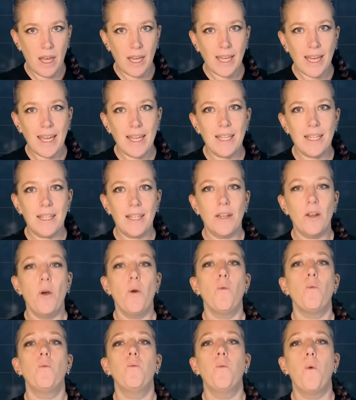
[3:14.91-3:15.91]
consider
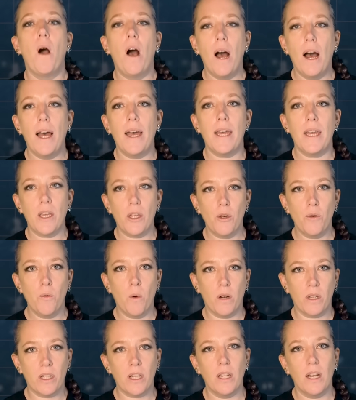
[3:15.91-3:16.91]
why you
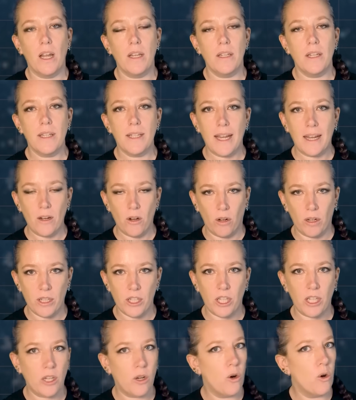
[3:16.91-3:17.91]
want to learn this
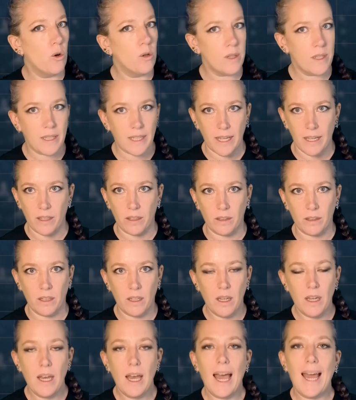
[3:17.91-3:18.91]
technology or skill
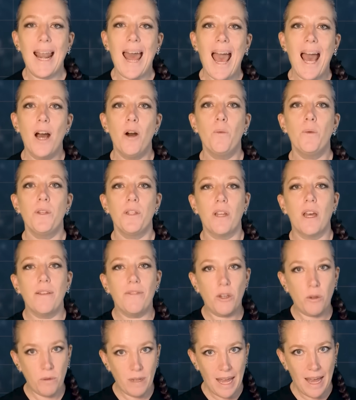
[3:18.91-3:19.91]
and how it will serve
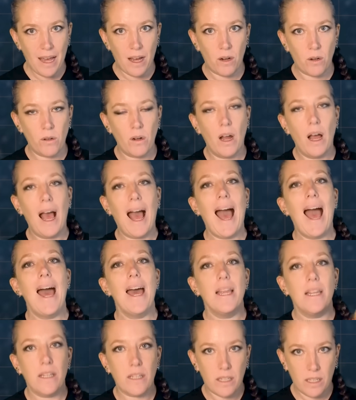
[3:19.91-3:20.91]
you now
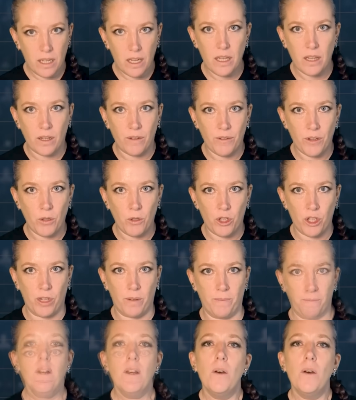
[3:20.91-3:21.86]
and in the future.